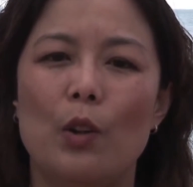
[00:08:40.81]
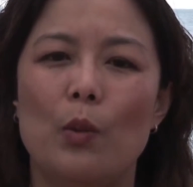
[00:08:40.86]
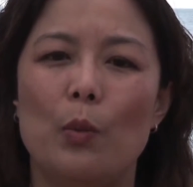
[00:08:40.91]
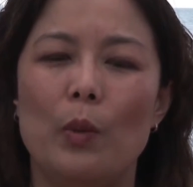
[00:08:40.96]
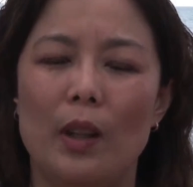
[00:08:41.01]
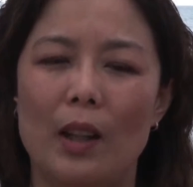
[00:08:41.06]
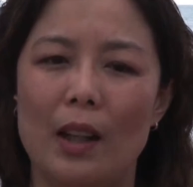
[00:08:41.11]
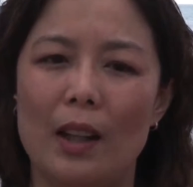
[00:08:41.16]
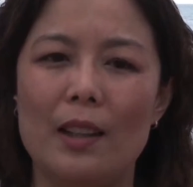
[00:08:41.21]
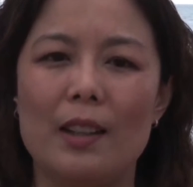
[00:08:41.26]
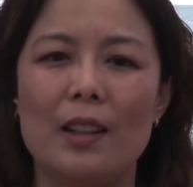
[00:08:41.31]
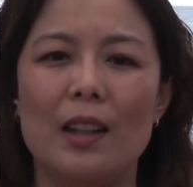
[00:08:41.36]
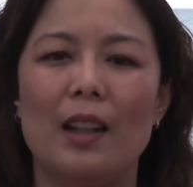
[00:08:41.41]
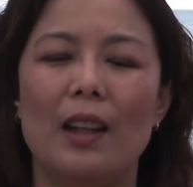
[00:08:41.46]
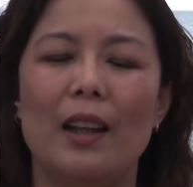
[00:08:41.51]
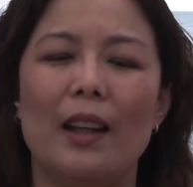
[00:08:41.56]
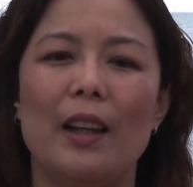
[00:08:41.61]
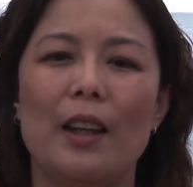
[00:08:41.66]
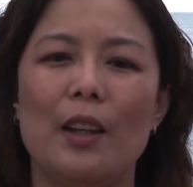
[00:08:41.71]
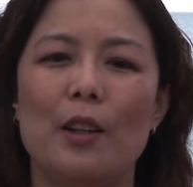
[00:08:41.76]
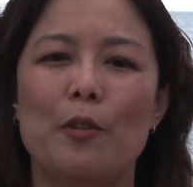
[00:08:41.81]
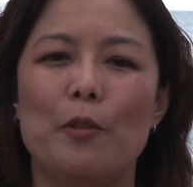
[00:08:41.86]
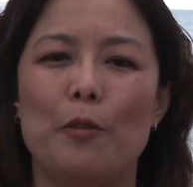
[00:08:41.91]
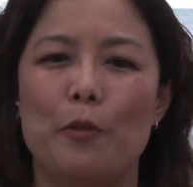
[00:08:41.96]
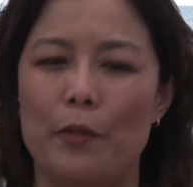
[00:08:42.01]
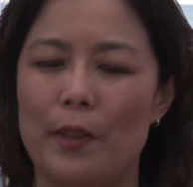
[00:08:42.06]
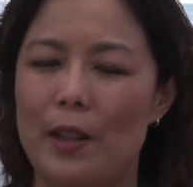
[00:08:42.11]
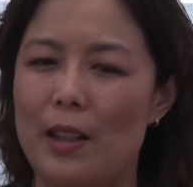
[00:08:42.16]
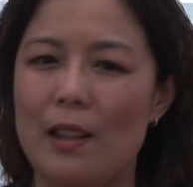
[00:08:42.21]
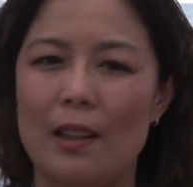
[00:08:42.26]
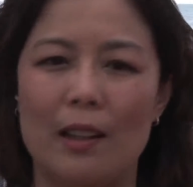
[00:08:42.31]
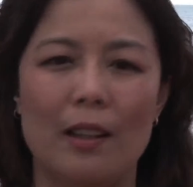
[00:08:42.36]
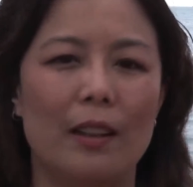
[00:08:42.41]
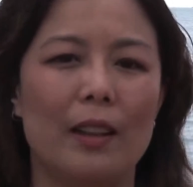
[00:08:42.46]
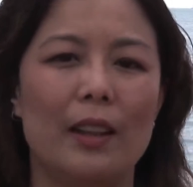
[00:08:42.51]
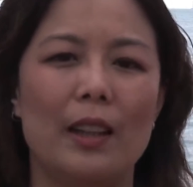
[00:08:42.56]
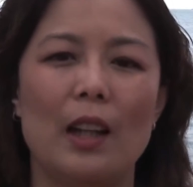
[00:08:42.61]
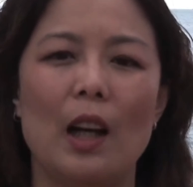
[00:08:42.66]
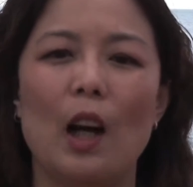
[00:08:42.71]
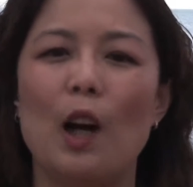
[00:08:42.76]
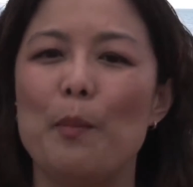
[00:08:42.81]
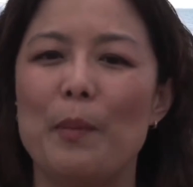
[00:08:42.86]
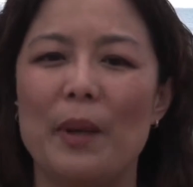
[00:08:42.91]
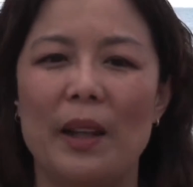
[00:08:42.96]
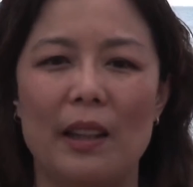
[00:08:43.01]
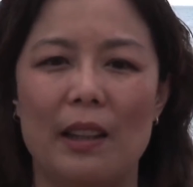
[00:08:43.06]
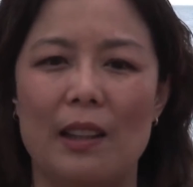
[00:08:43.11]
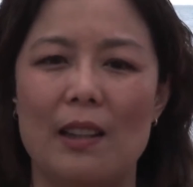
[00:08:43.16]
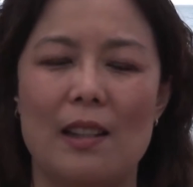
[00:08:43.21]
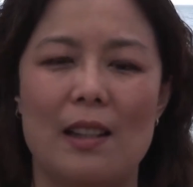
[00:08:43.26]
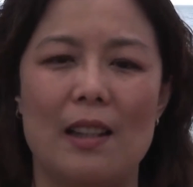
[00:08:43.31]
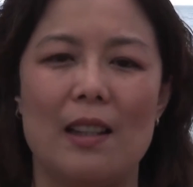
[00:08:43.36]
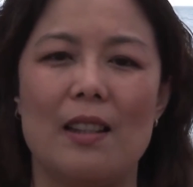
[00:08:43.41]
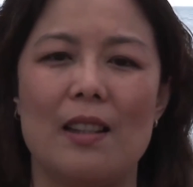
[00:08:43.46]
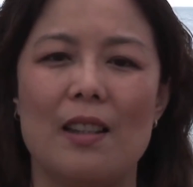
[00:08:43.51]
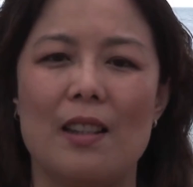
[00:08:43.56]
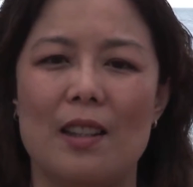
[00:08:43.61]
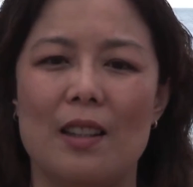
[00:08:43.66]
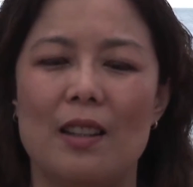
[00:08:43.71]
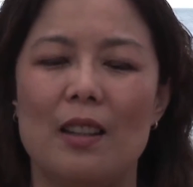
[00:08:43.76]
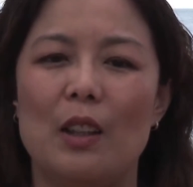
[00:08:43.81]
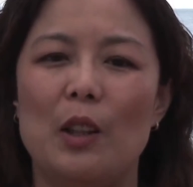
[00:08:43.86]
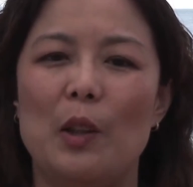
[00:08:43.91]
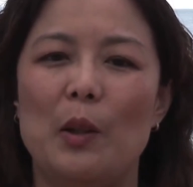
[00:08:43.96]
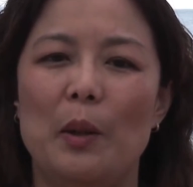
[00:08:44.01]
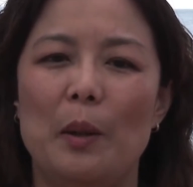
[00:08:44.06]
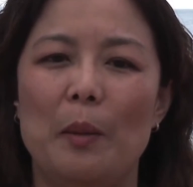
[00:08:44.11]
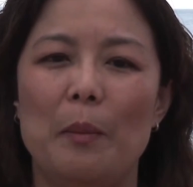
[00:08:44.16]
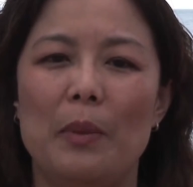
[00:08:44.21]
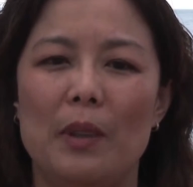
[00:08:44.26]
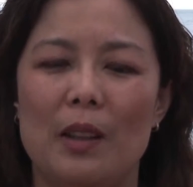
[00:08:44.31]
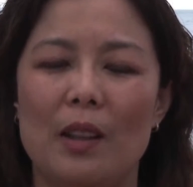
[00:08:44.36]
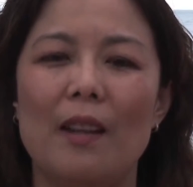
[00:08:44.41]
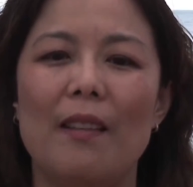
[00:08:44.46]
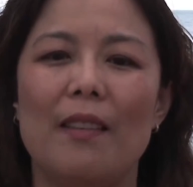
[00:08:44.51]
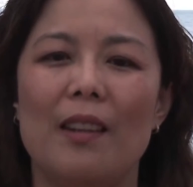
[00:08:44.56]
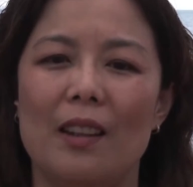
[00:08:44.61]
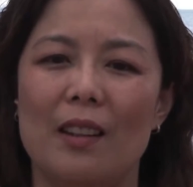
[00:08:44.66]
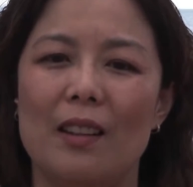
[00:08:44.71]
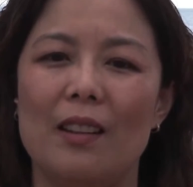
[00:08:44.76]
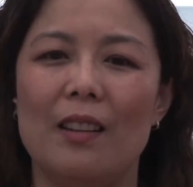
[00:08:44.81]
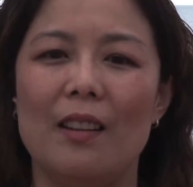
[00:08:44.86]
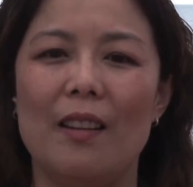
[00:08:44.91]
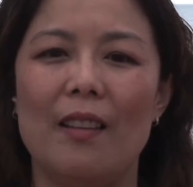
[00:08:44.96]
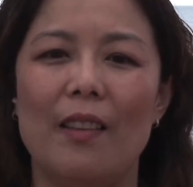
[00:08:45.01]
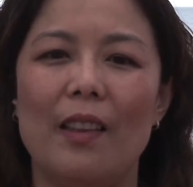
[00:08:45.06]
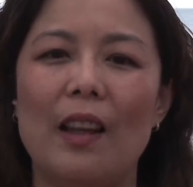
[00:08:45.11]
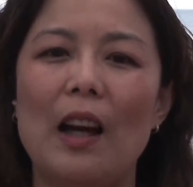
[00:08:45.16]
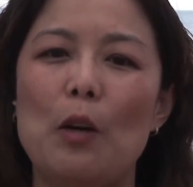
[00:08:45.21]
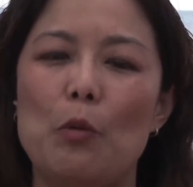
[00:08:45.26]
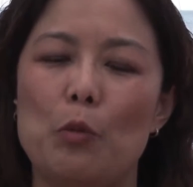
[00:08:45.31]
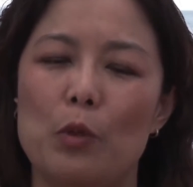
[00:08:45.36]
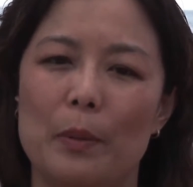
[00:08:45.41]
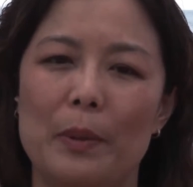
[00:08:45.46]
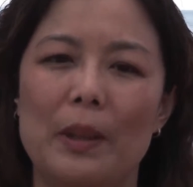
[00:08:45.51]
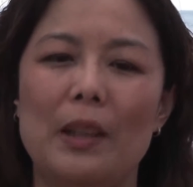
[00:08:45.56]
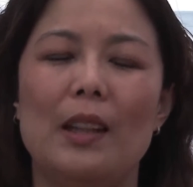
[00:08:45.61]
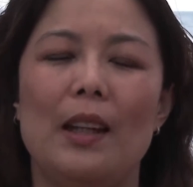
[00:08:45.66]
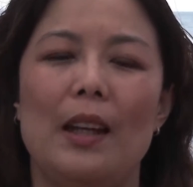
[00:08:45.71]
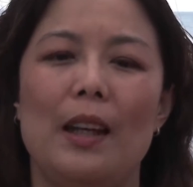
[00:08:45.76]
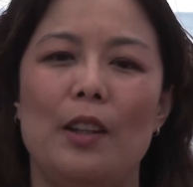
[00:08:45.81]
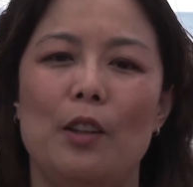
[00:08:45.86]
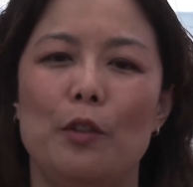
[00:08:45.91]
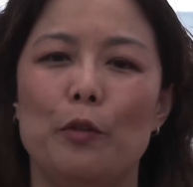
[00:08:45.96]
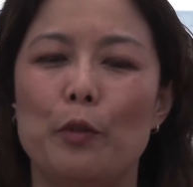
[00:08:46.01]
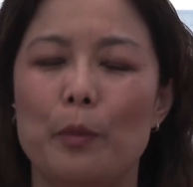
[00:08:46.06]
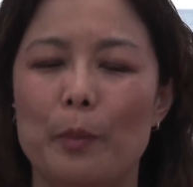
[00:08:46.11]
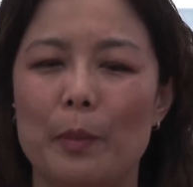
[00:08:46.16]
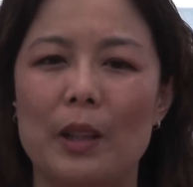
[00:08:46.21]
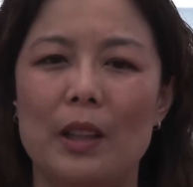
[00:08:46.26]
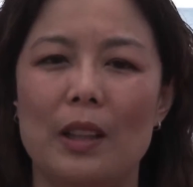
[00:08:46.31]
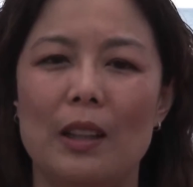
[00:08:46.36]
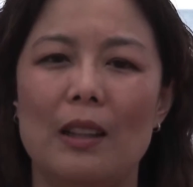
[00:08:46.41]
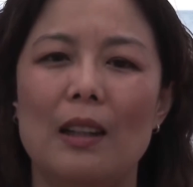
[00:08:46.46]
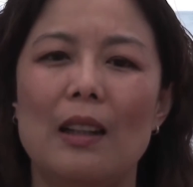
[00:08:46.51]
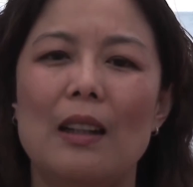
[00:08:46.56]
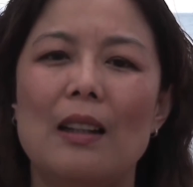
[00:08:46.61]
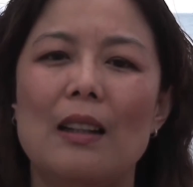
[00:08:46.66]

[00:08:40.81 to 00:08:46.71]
When I die, physically I may exist, but I think that would be the end of me.